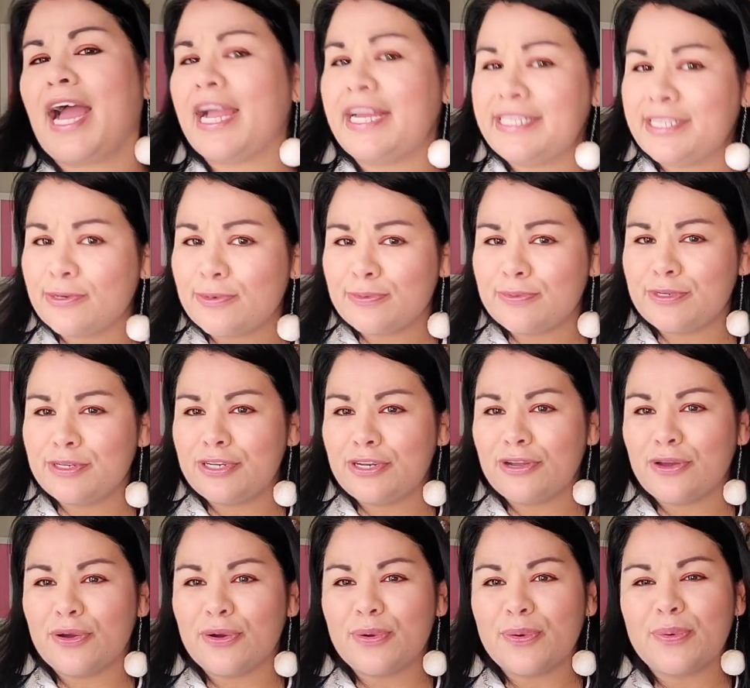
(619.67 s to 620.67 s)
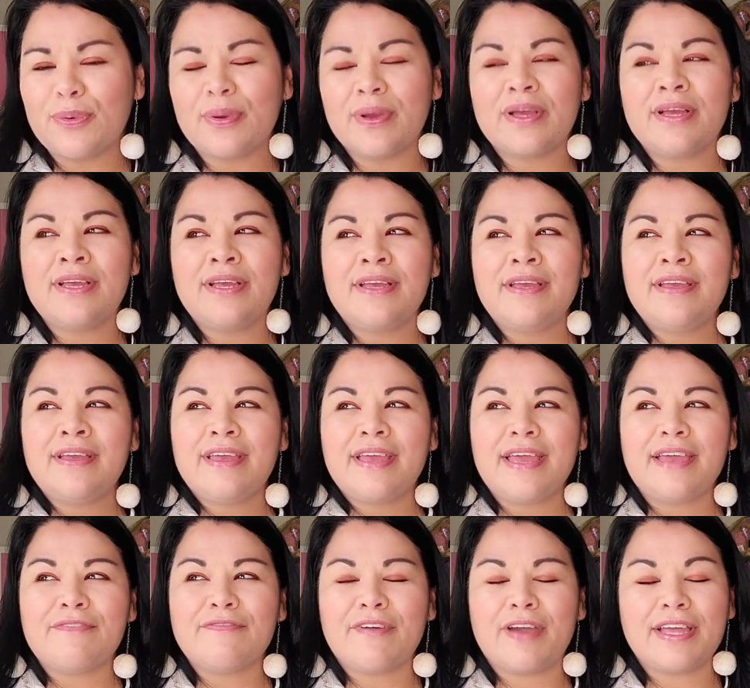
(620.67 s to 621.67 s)
I don't know
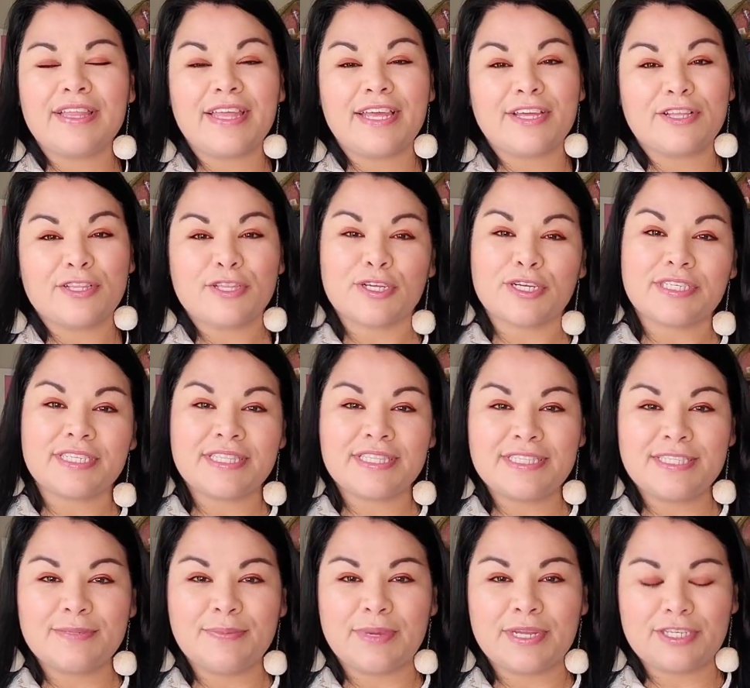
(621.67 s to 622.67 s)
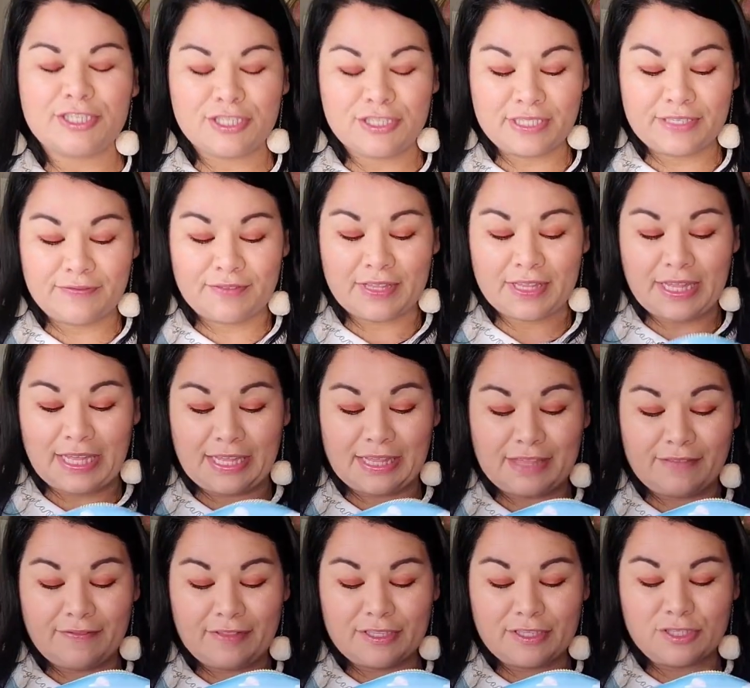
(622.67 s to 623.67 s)
if I like looked at the dimensions of the
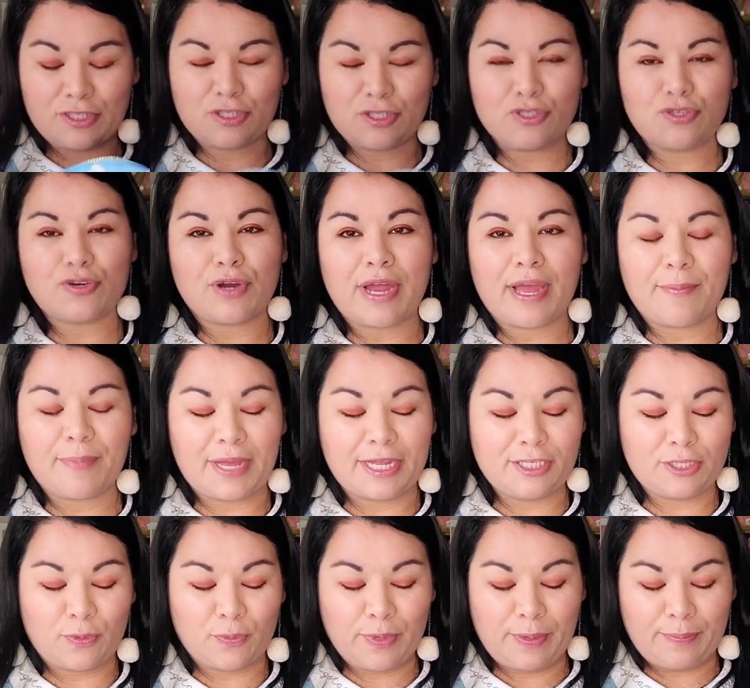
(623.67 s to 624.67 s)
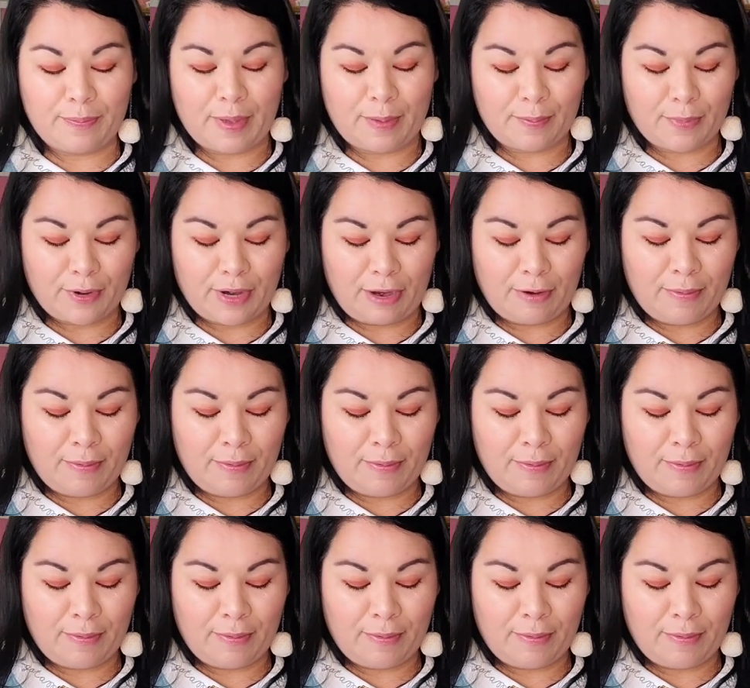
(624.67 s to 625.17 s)
length of the strap. I don't remember.